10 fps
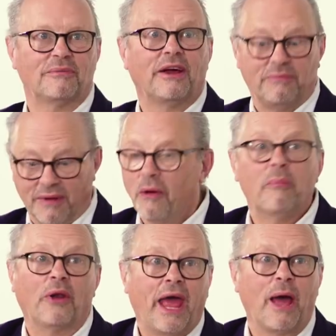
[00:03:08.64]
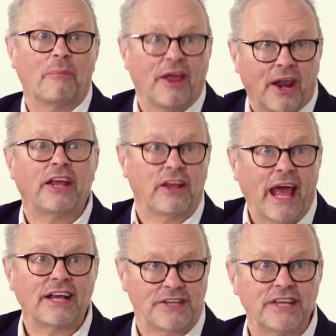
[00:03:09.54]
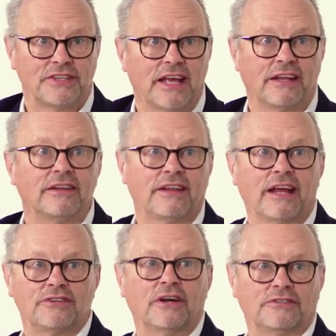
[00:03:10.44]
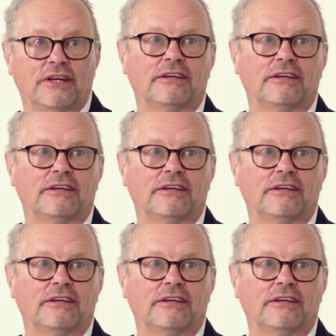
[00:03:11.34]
my Bonnet app, and I can access that, that charger?